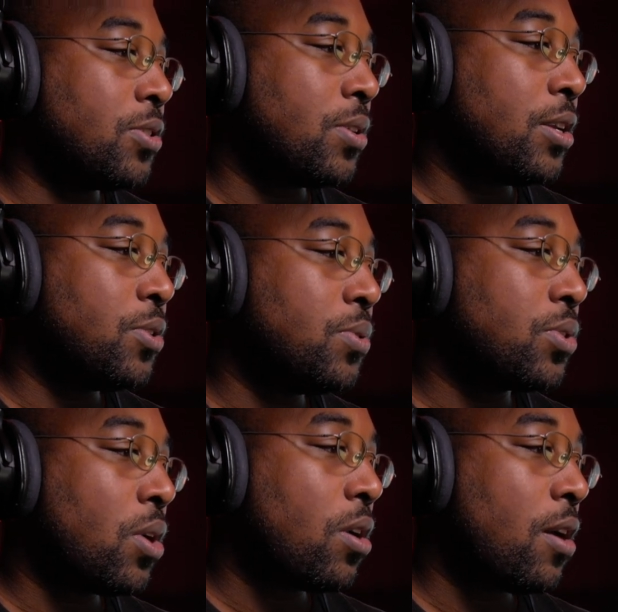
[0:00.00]
So they do
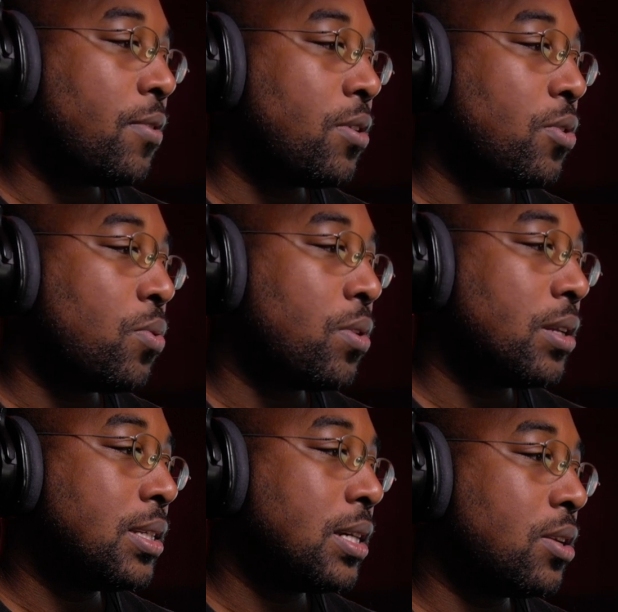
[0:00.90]
start off on a chord
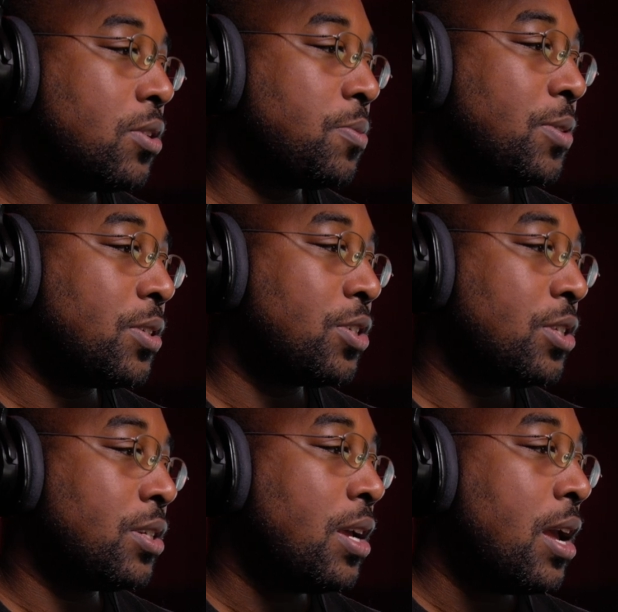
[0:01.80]
that's in closed
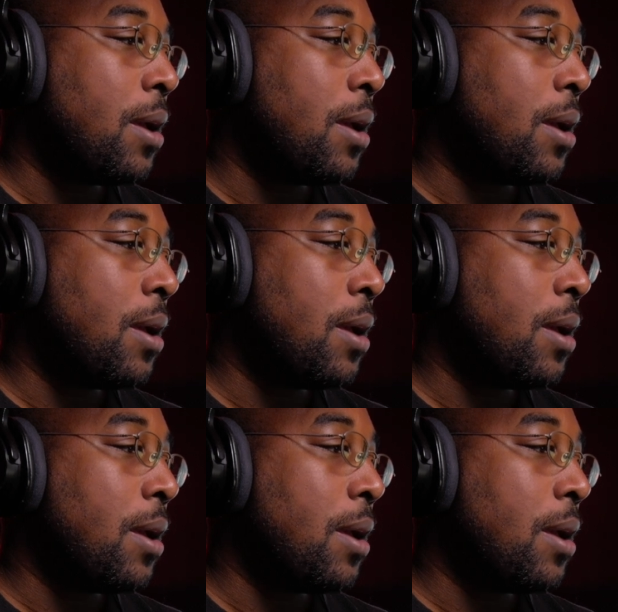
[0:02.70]
position,